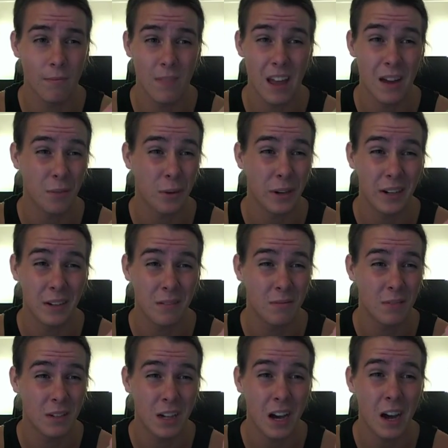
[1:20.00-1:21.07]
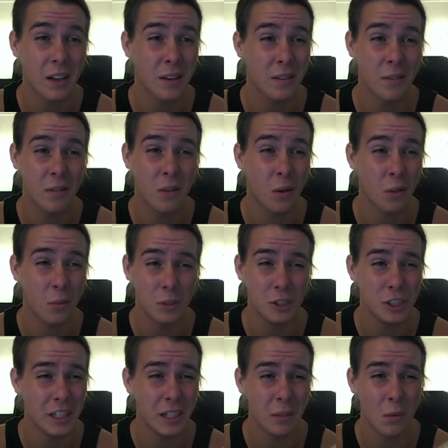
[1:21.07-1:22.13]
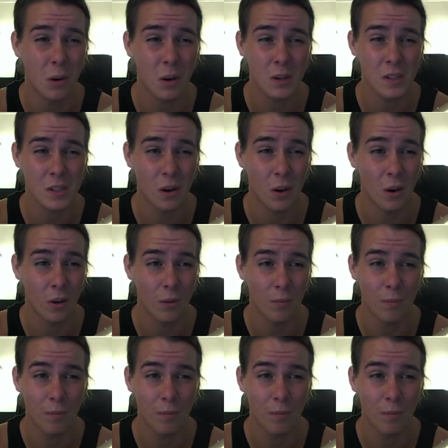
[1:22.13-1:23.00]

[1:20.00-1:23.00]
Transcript: Every cut and all the machining marks are